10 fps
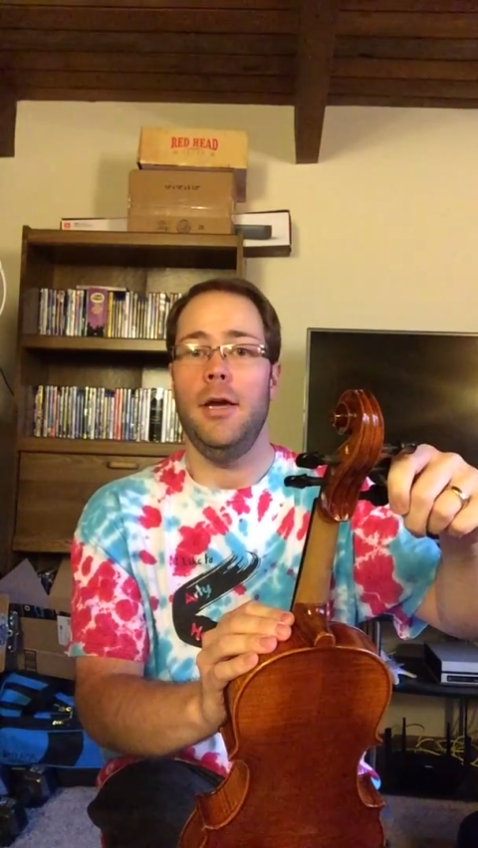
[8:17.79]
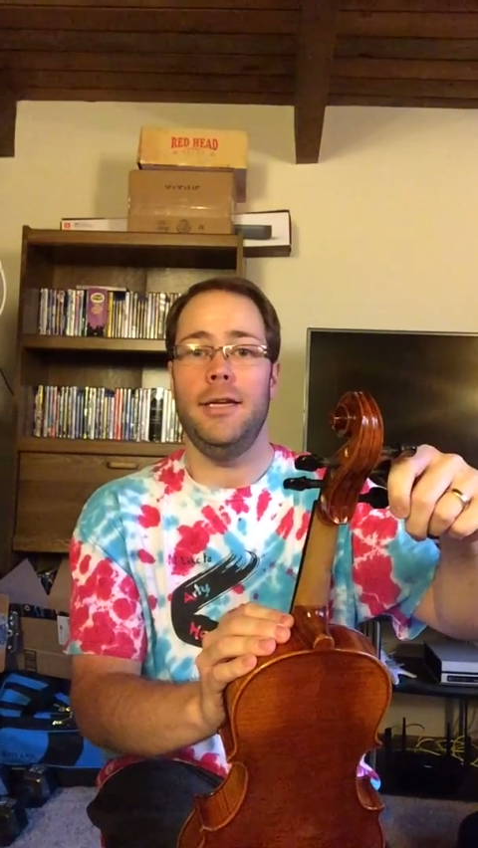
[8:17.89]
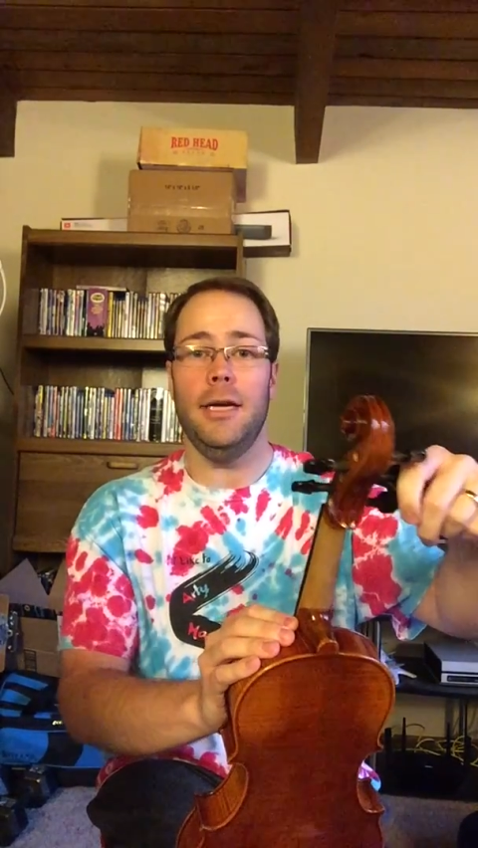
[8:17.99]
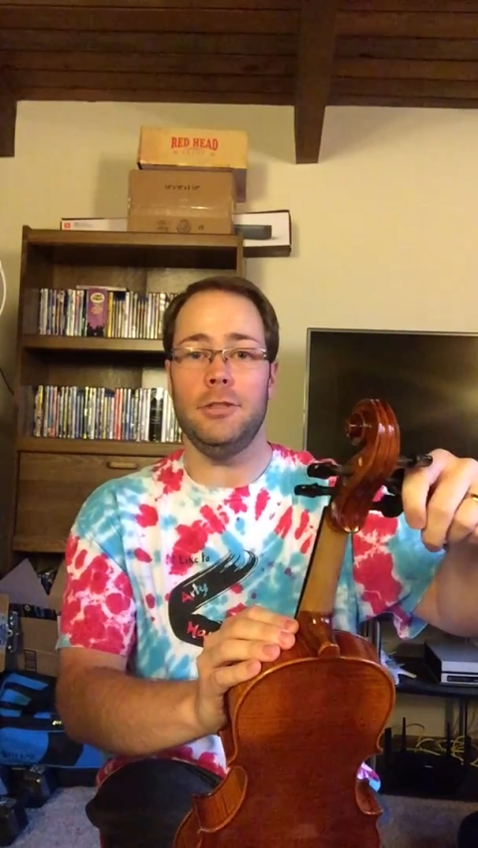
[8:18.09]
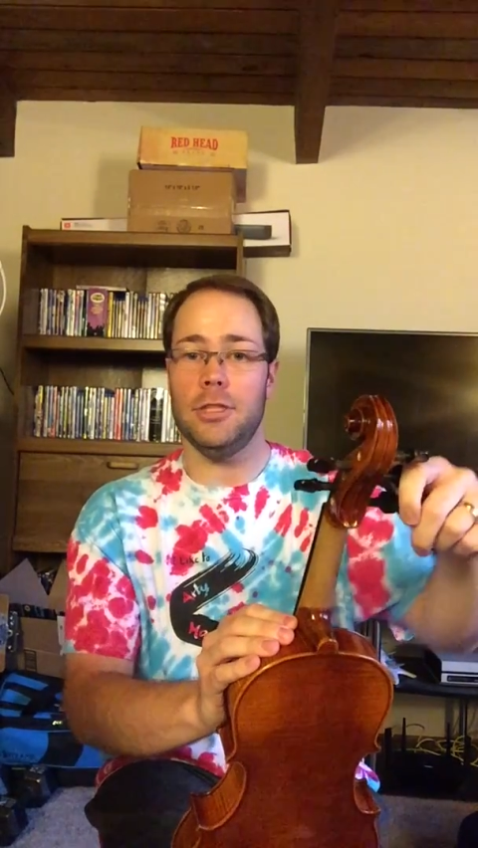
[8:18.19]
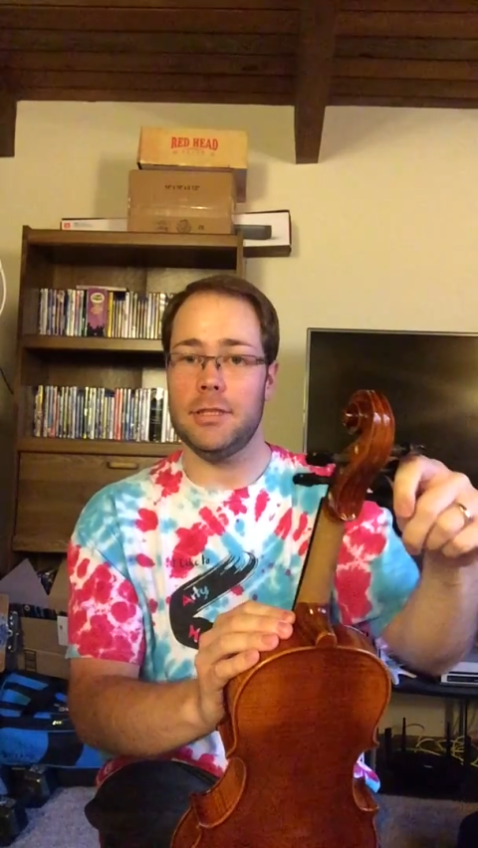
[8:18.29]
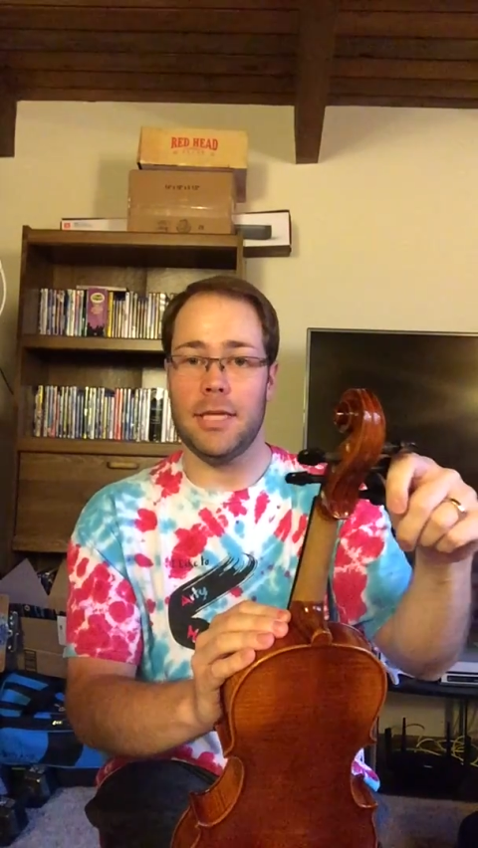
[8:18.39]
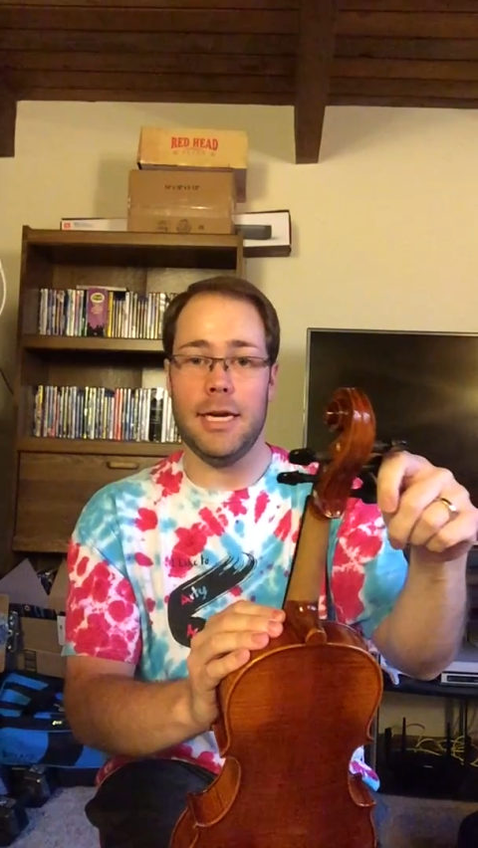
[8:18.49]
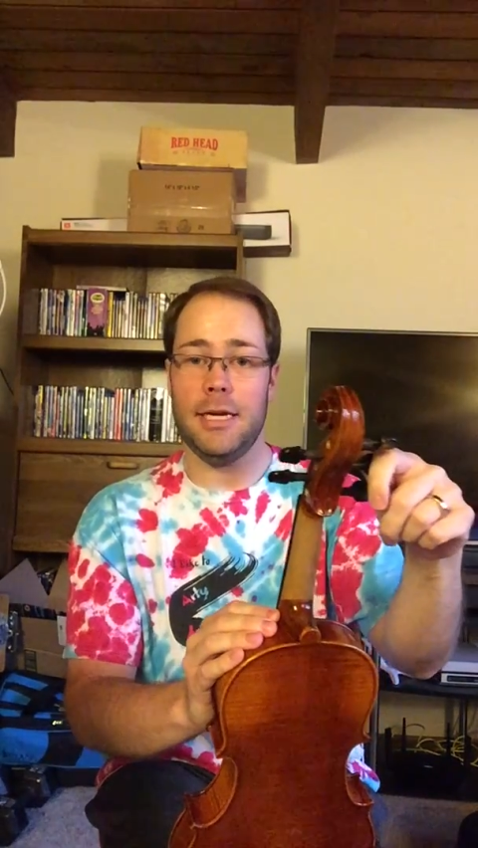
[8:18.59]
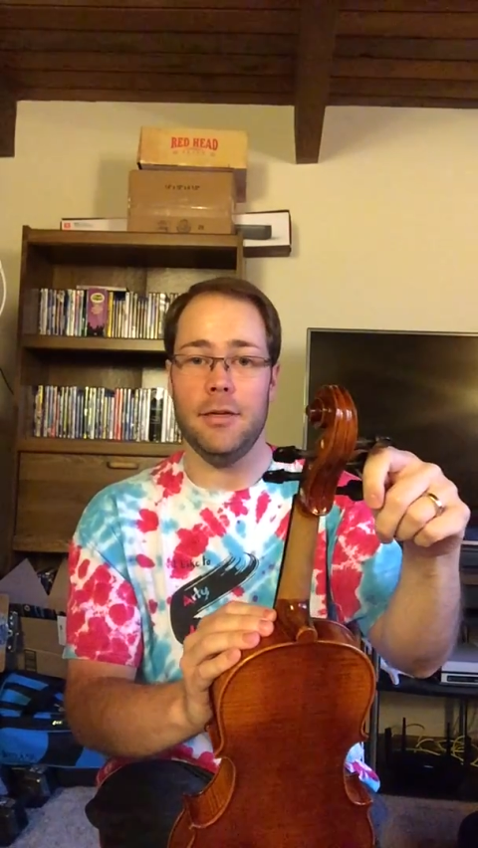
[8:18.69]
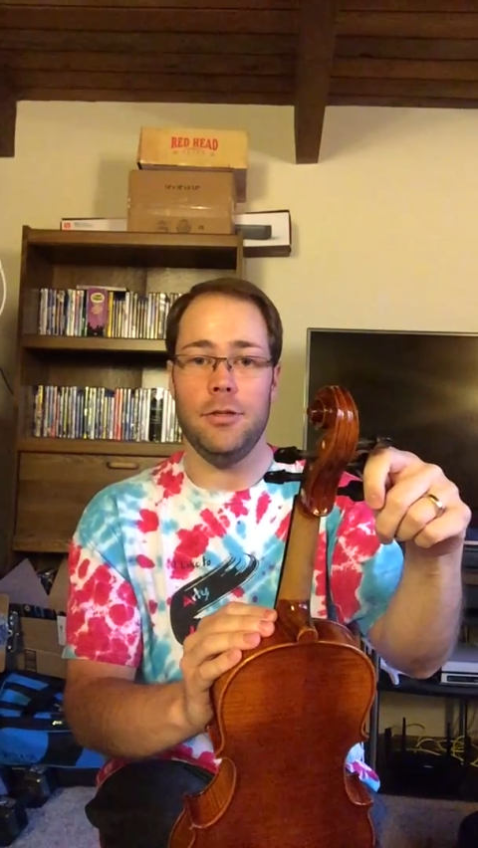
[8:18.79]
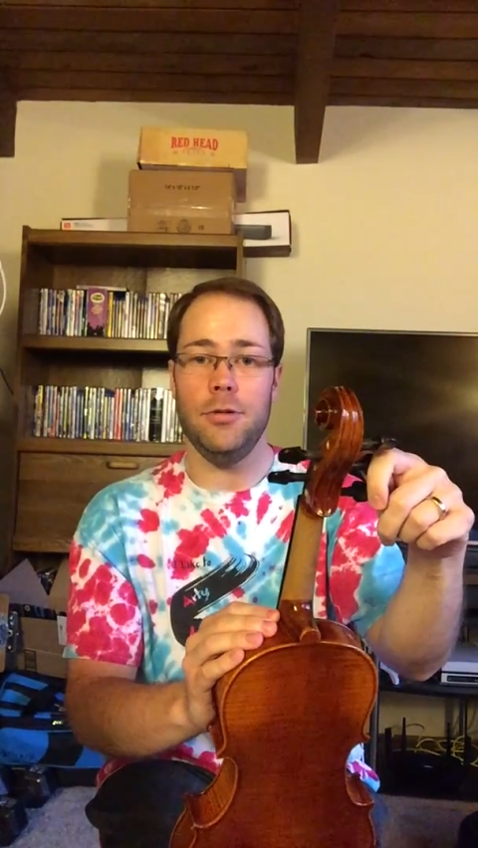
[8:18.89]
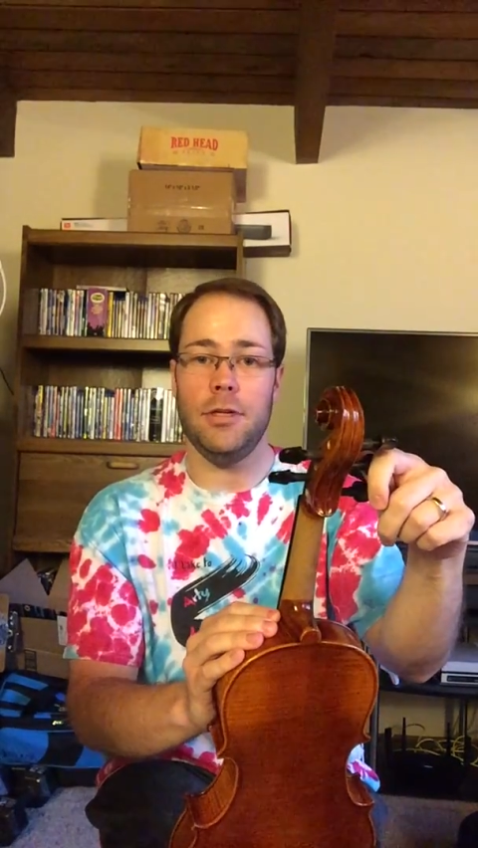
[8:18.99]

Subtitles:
Now, just like you